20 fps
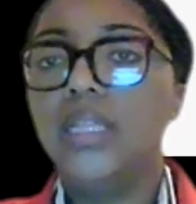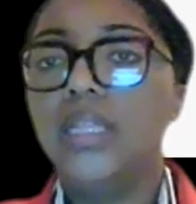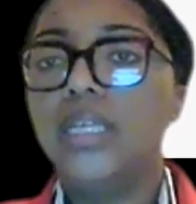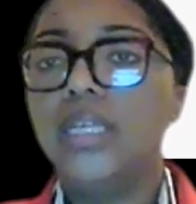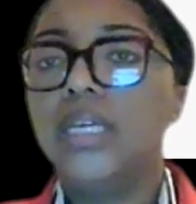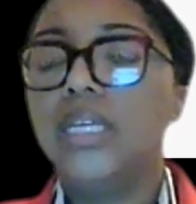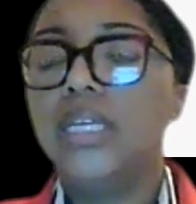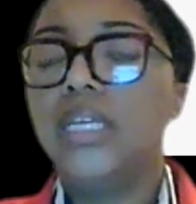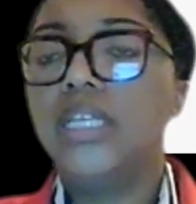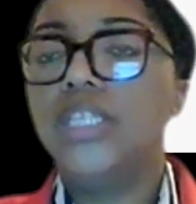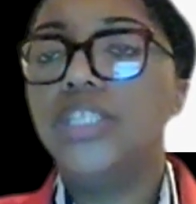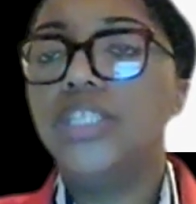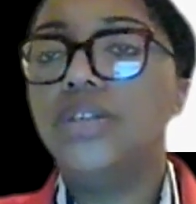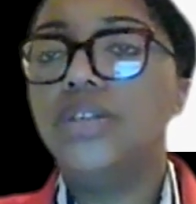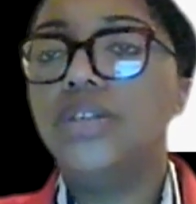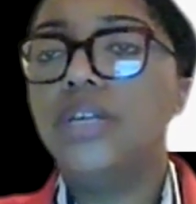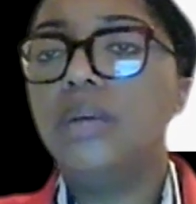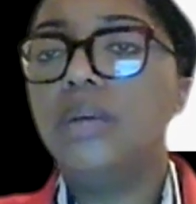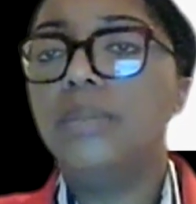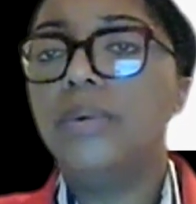The
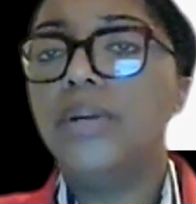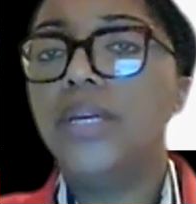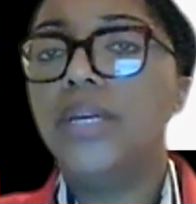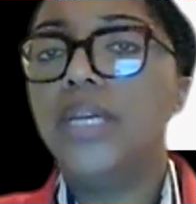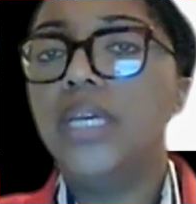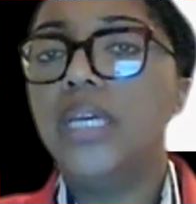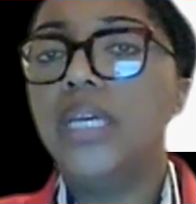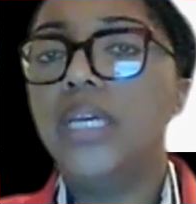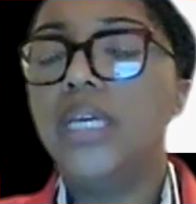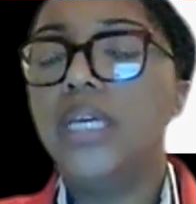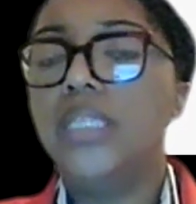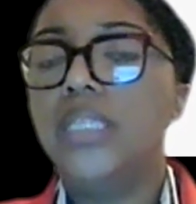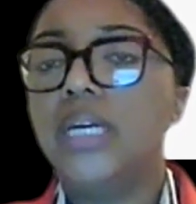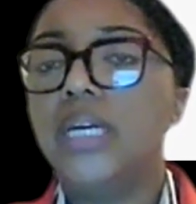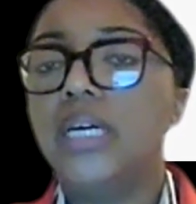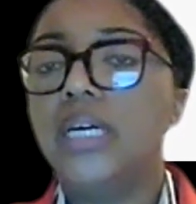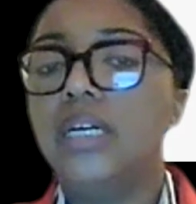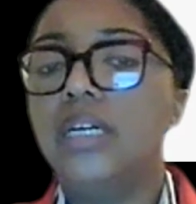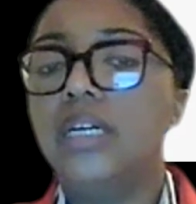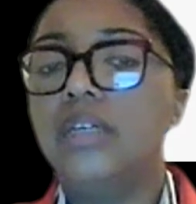conditional number is
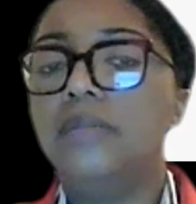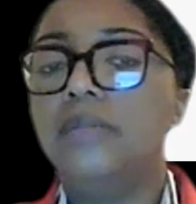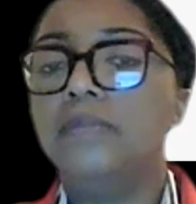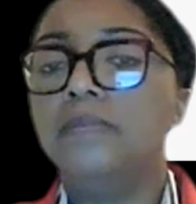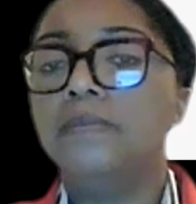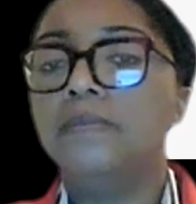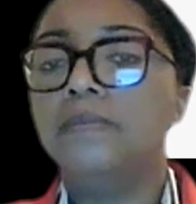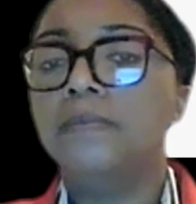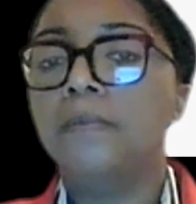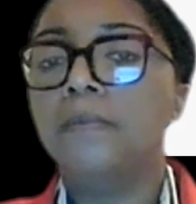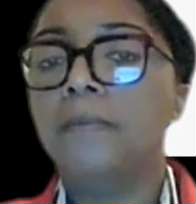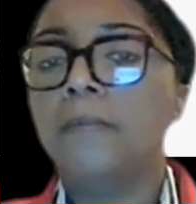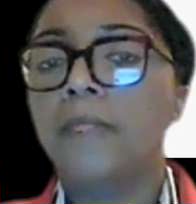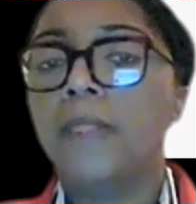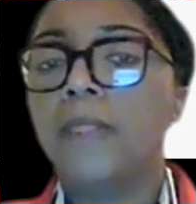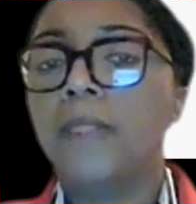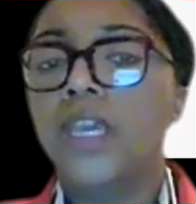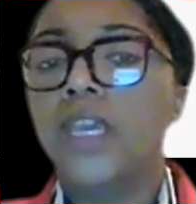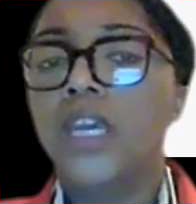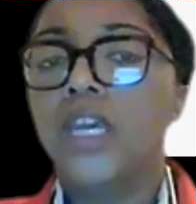
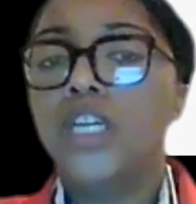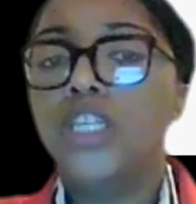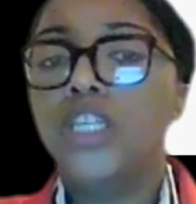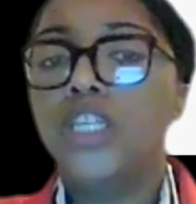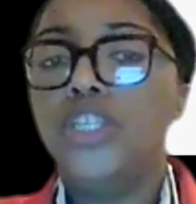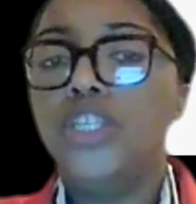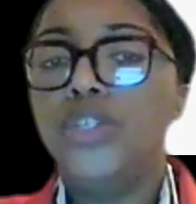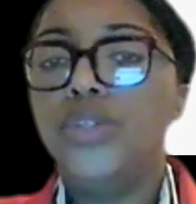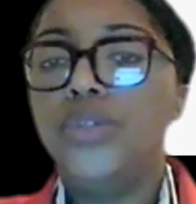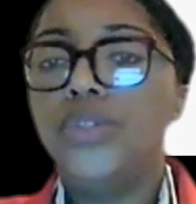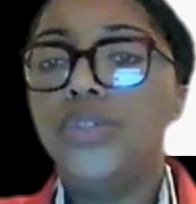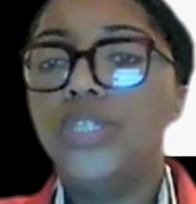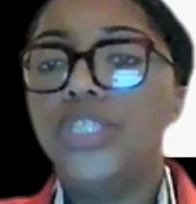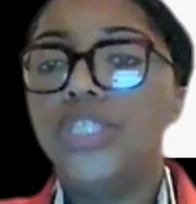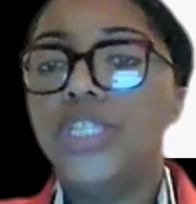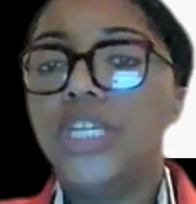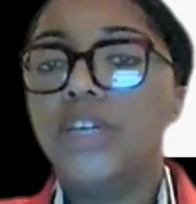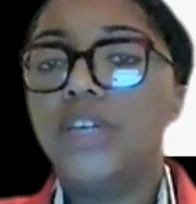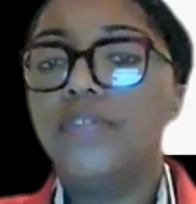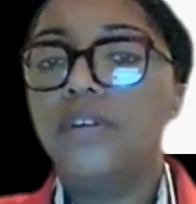used to
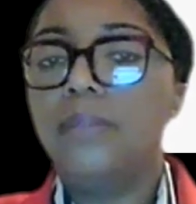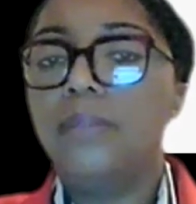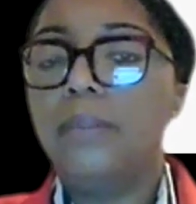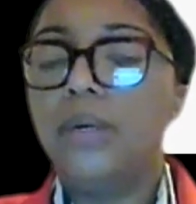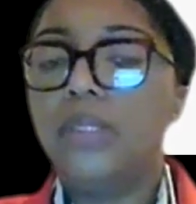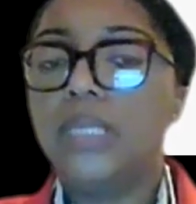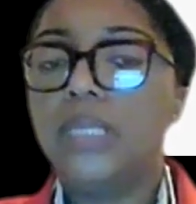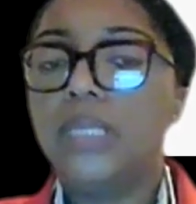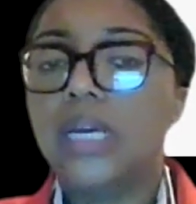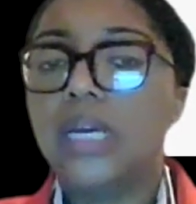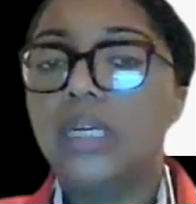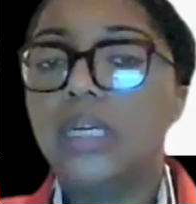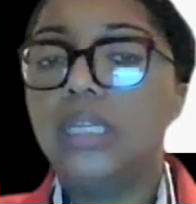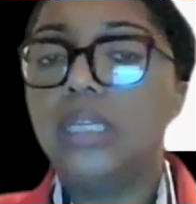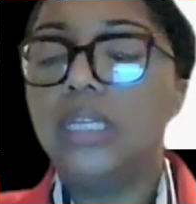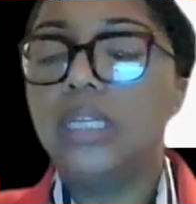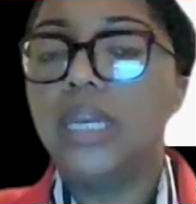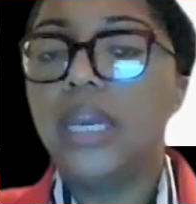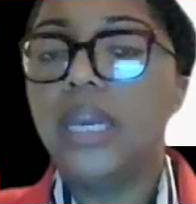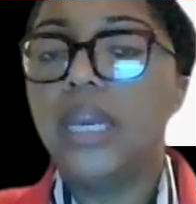check for
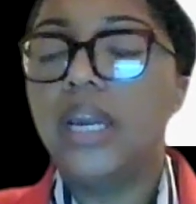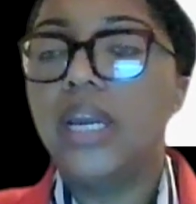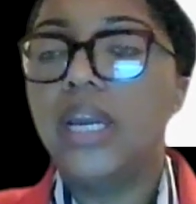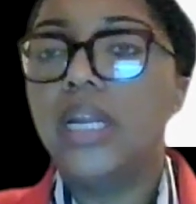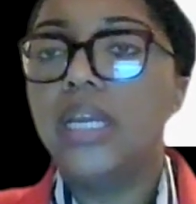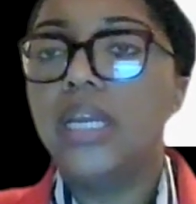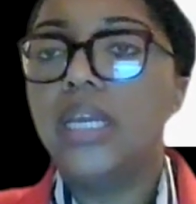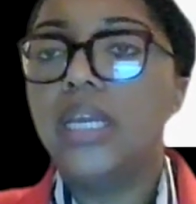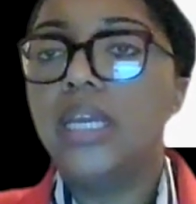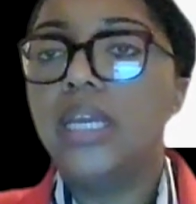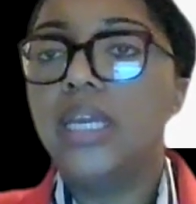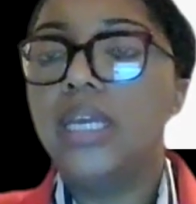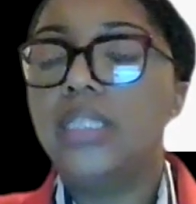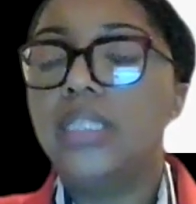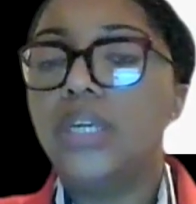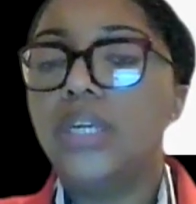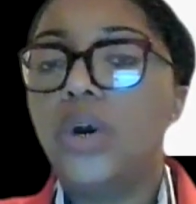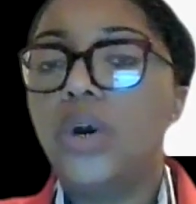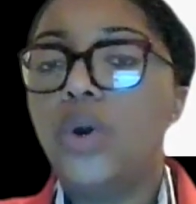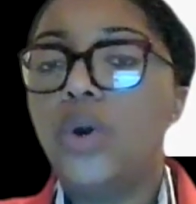multicollinearity.
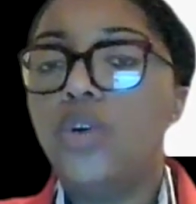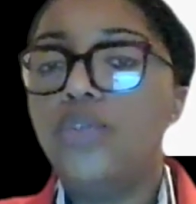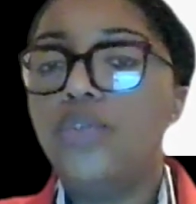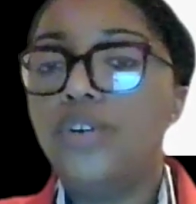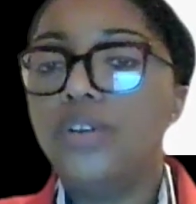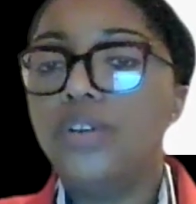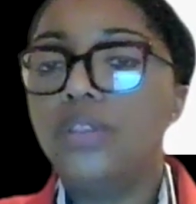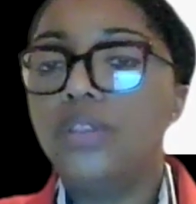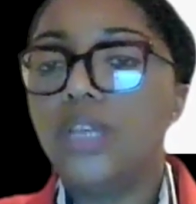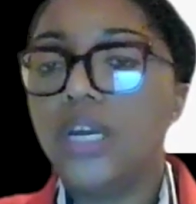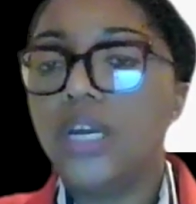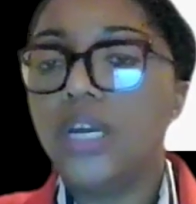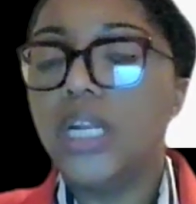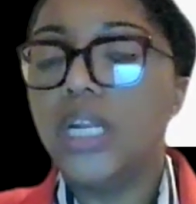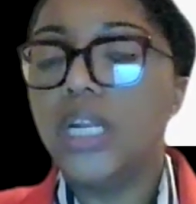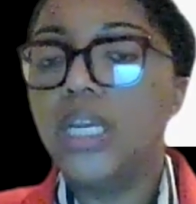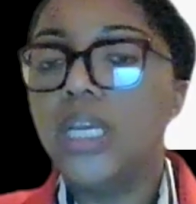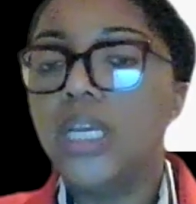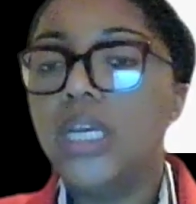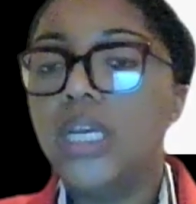It's over
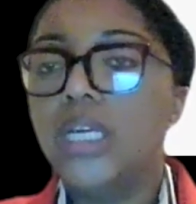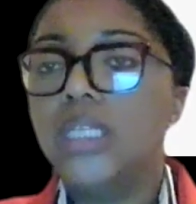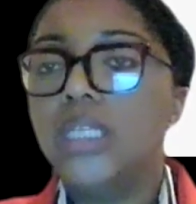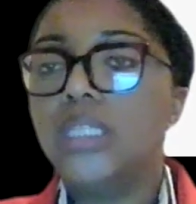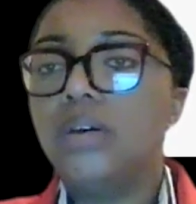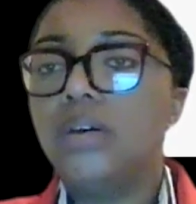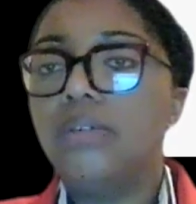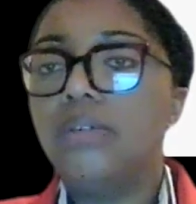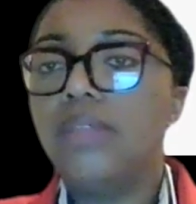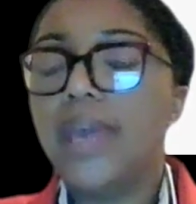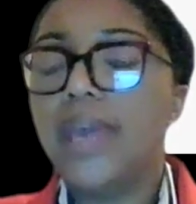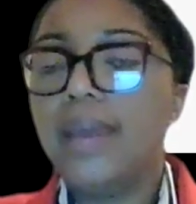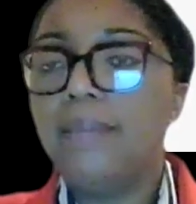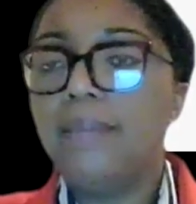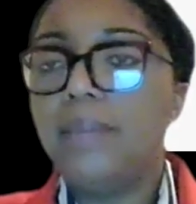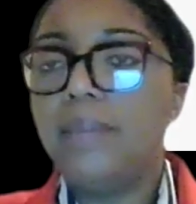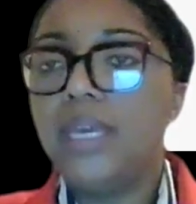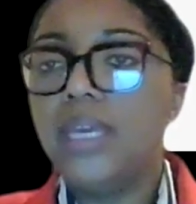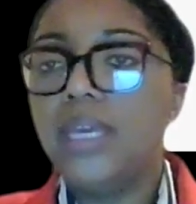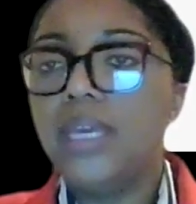30, so that
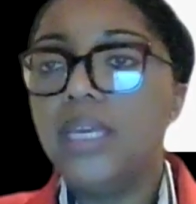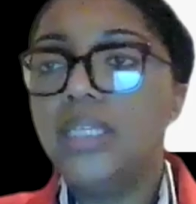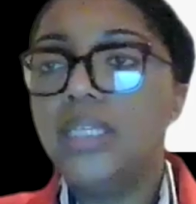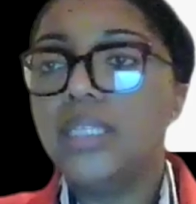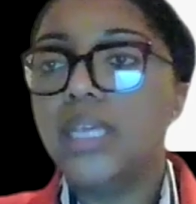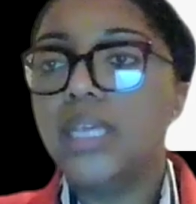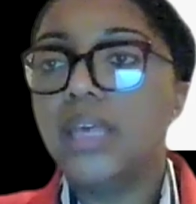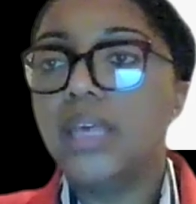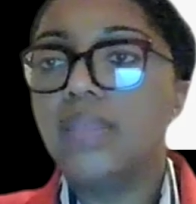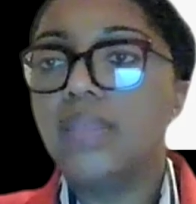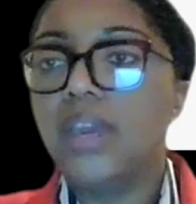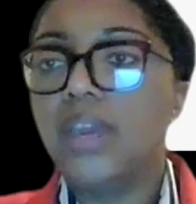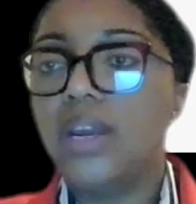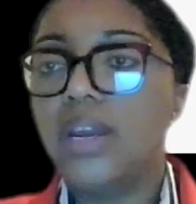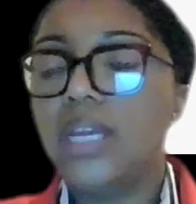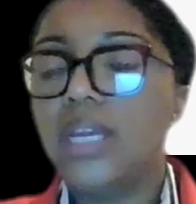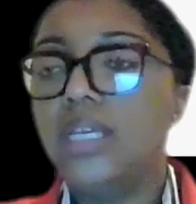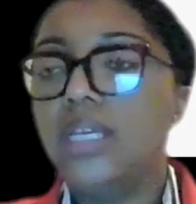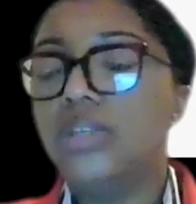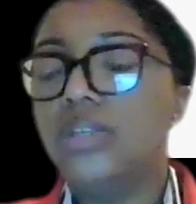means that there
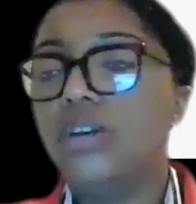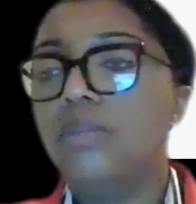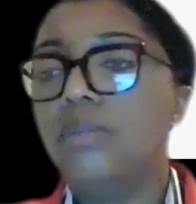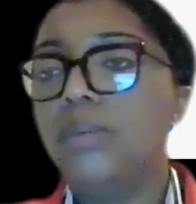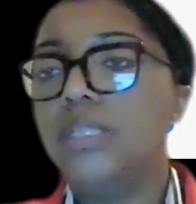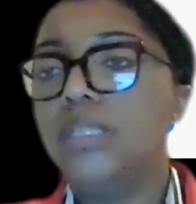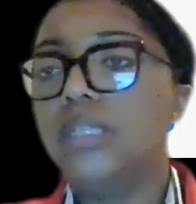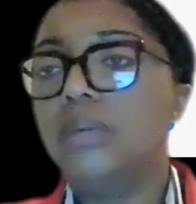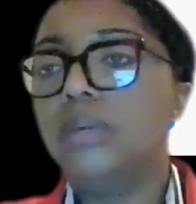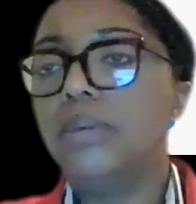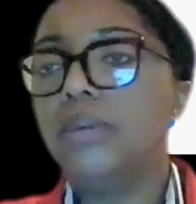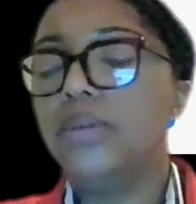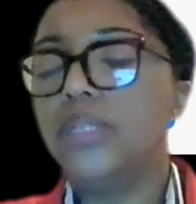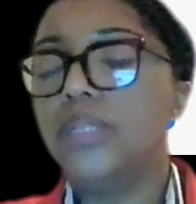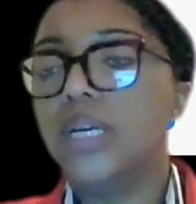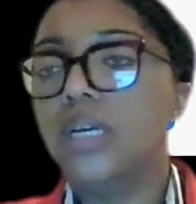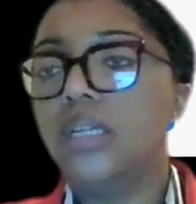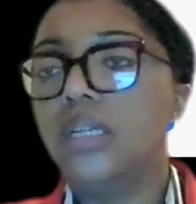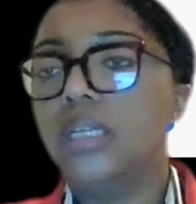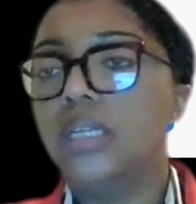is going to be some
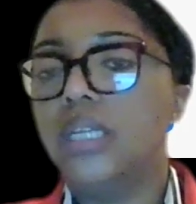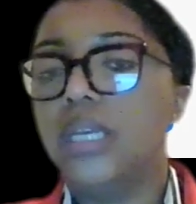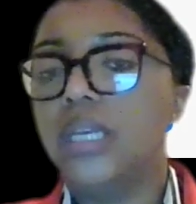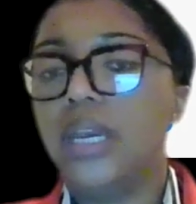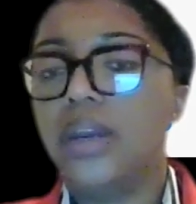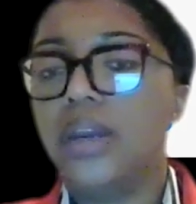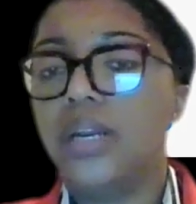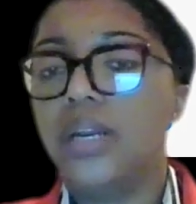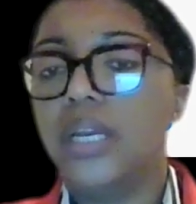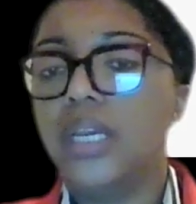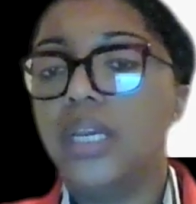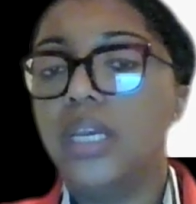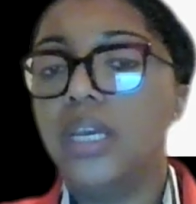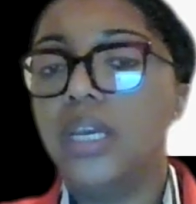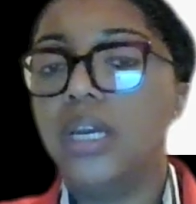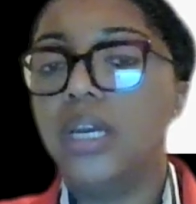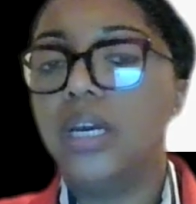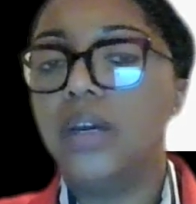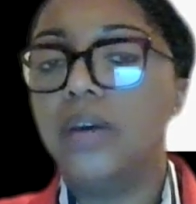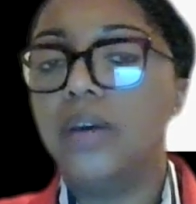multicollinearity
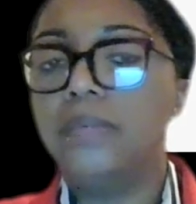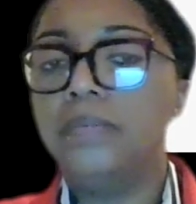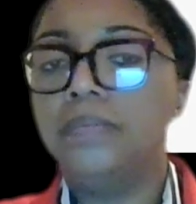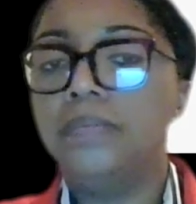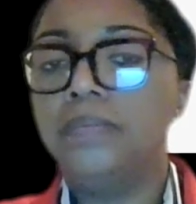here.